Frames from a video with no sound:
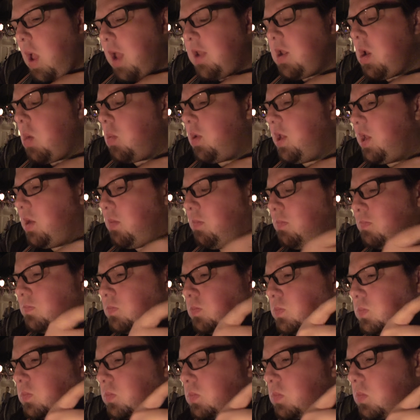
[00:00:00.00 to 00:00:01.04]
I know him,
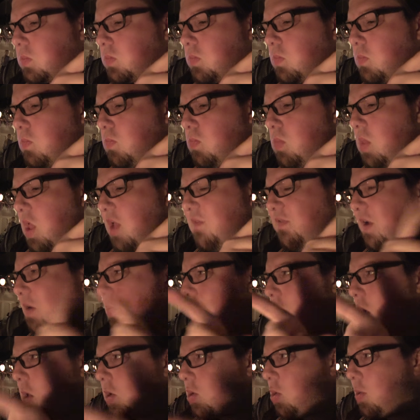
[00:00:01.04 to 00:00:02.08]
if I
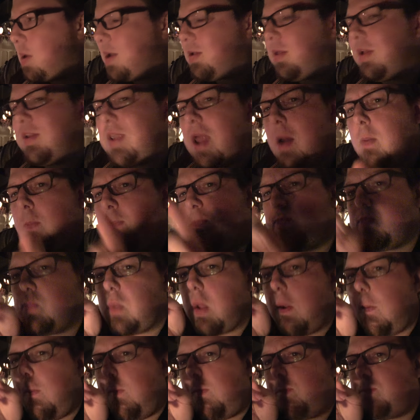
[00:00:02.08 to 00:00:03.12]
recall correctly, now,
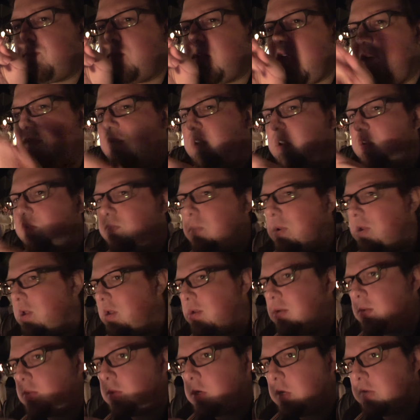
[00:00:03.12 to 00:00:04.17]
Kevin has been
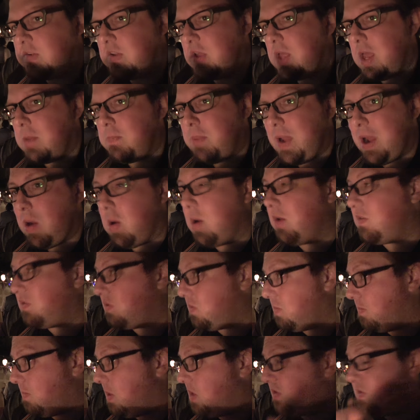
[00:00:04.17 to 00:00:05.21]
to Disneyland
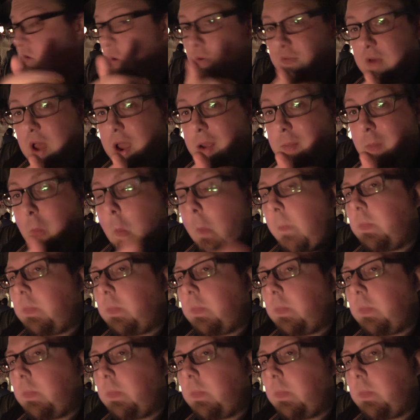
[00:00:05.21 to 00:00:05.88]
Paris, and so have I.